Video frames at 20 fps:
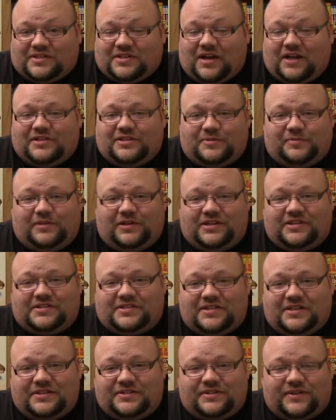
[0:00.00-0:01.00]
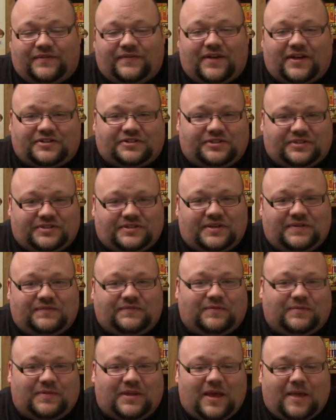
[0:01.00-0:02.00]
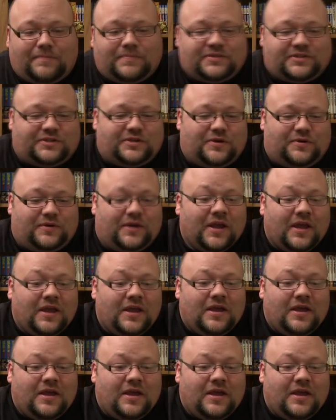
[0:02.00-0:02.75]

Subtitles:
side-splitting scenes that I've actually seen from the episode.